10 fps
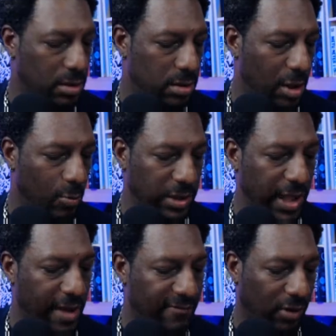that we
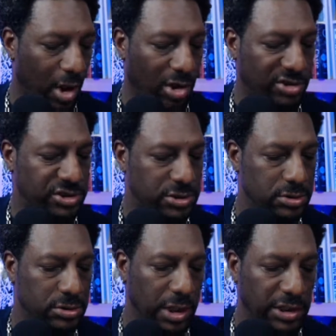have lost
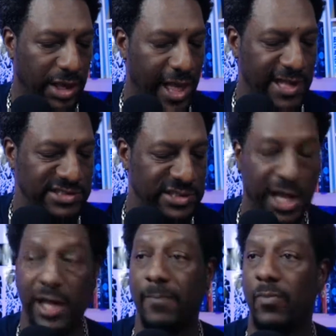in the last day.